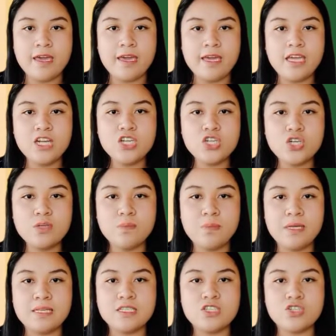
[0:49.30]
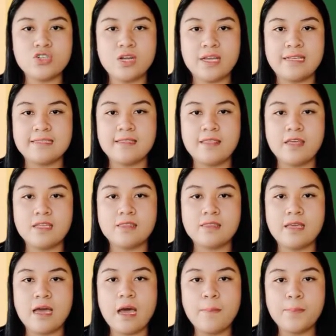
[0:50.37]
It should be stressed that
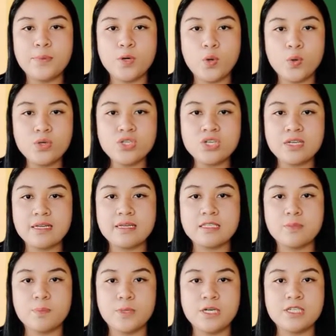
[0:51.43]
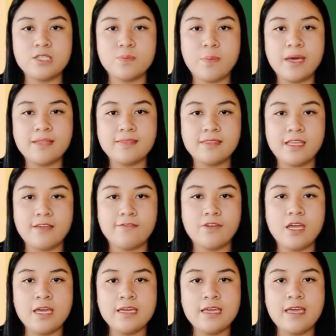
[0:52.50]
approach is perspective
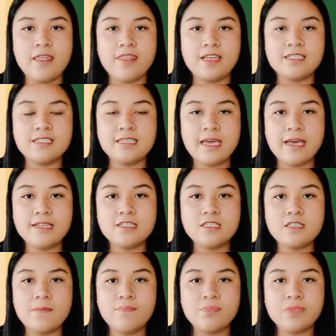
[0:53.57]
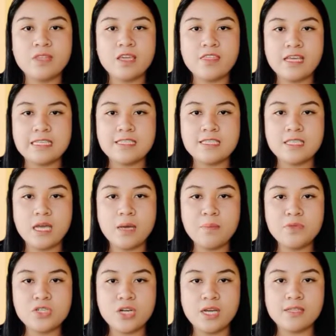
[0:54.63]
in the sense that
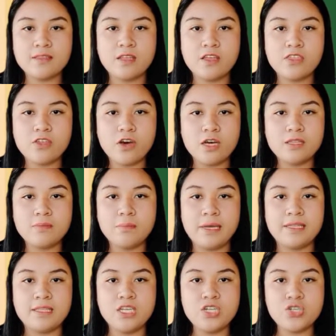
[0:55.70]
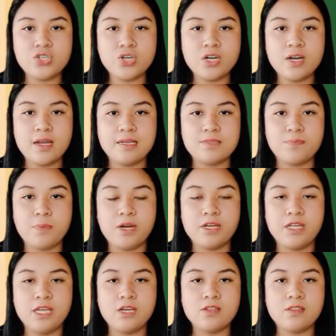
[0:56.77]
subject taught by teacher has
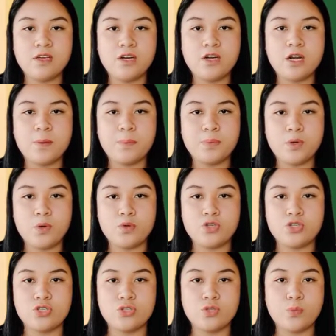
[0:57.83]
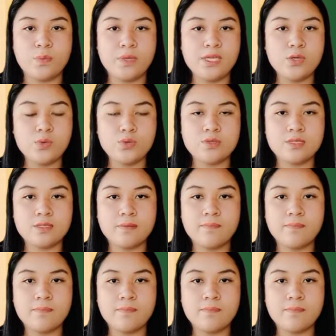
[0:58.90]
particular approach to be used.